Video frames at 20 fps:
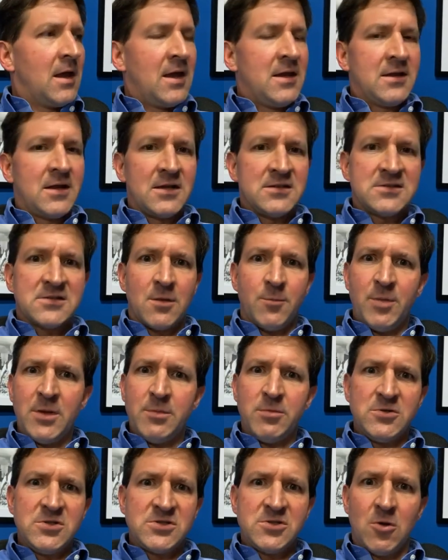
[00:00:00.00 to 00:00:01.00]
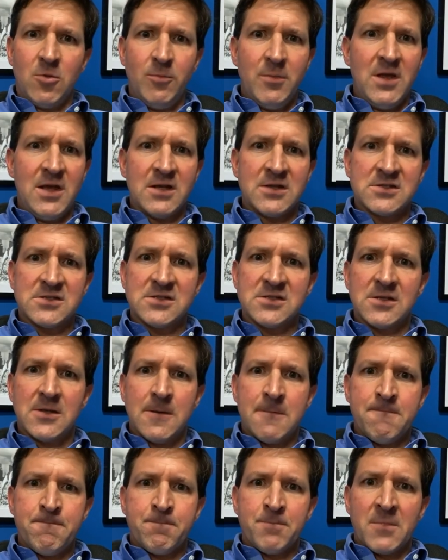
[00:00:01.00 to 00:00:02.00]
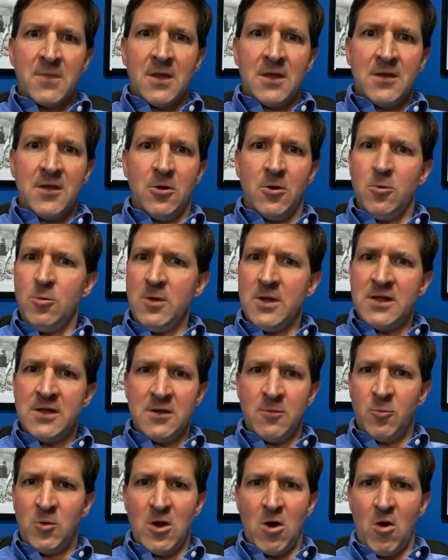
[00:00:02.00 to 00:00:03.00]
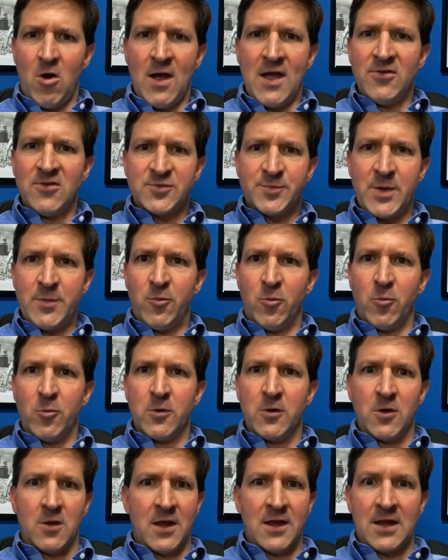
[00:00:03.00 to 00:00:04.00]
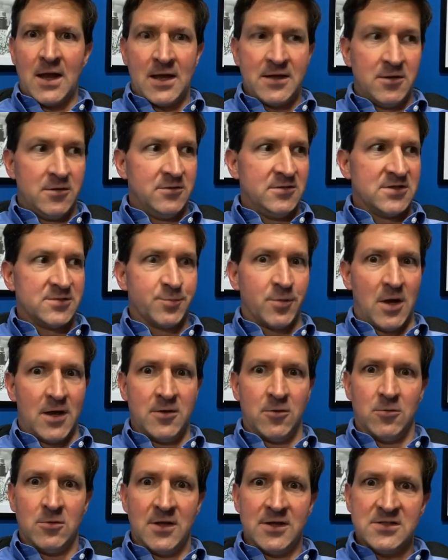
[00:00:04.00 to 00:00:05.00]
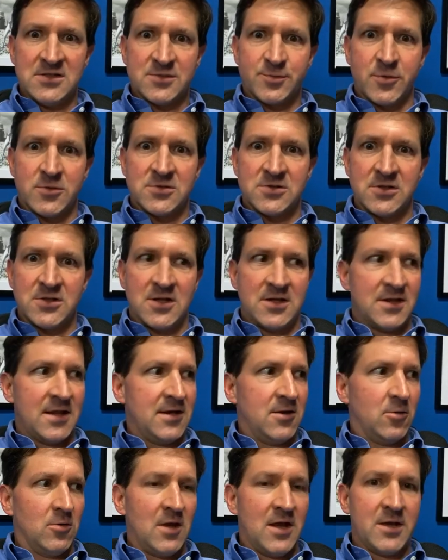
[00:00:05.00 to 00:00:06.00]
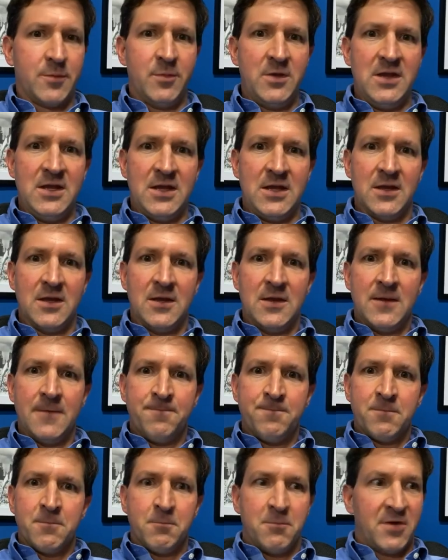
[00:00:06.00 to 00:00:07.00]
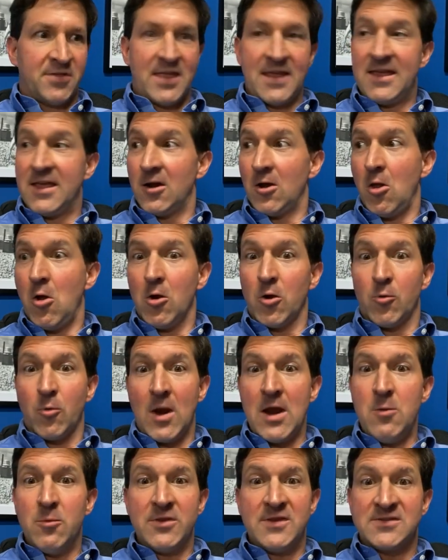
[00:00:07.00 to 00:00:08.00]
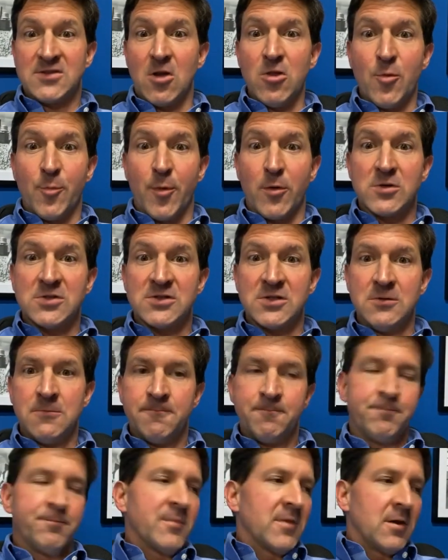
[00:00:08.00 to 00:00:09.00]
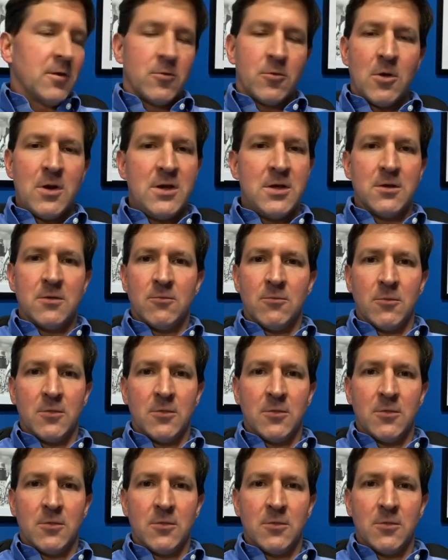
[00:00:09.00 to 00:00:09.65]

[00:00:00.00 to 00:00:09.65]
And guys, some people just don't mix, and we all have those people where you're like, I don't like this person, and they don't like me, but they get along great with this other person. Great.